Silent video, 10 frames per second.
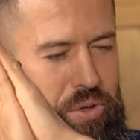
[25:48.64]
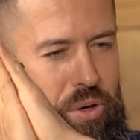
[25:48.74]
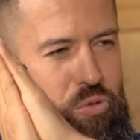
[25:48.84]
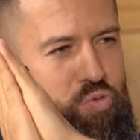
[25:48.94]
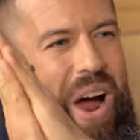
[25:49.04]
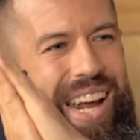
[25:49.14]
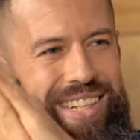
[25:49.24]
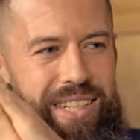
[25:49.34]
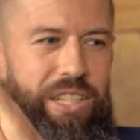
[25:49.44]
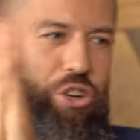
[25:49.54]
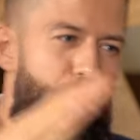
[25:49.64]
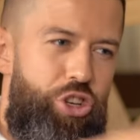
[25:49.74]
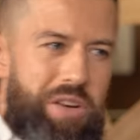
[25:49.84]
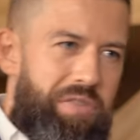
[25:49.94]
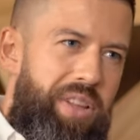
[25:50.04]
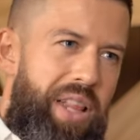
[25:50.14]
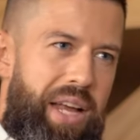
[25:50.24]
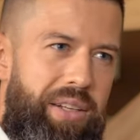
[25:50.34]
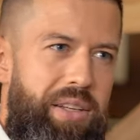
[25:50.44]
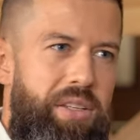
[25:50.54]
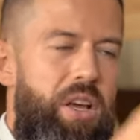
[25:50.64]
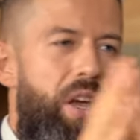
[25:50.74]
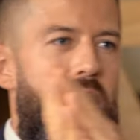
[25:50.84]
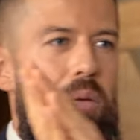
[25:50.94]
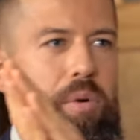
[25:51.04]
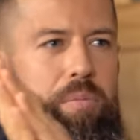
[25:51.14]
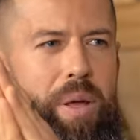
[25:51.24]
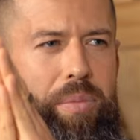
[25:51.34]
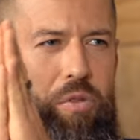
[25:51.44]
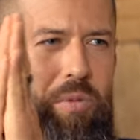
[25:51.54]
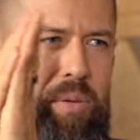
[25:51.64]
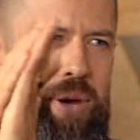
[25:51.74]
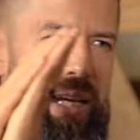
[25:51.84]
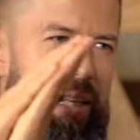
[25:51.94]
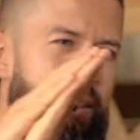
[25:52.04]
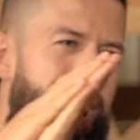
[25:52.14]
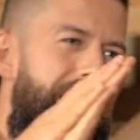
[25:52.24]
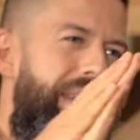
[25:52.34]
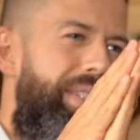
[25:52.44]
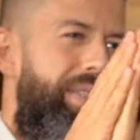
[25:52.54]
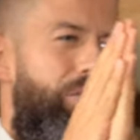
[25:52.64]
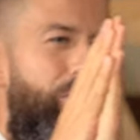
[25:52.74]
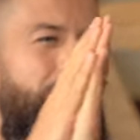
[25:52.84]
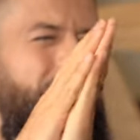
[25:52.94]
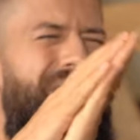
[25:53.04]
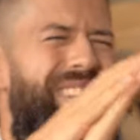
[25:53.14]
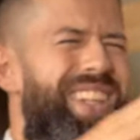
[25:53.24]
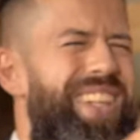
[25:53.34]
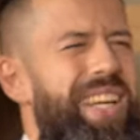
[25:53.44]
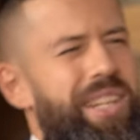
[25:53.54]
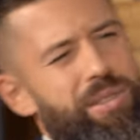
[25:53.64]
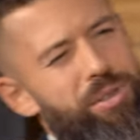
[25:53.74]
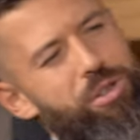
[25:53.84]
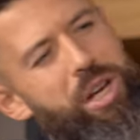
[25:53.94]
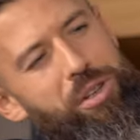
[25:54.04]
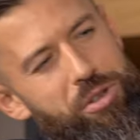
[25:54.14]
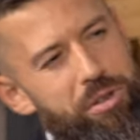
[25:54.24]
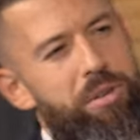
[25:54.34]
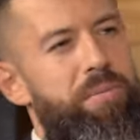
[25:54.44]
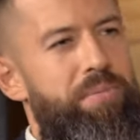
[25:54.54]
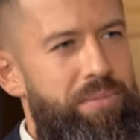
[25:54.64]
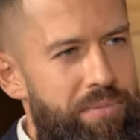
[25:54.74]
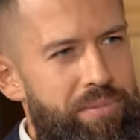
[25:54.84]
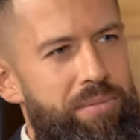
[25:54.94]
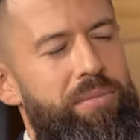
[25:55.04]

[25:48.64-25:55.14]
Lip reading: you know, radically shift like this, but maybe you want to make a little change, just a little change. Mm.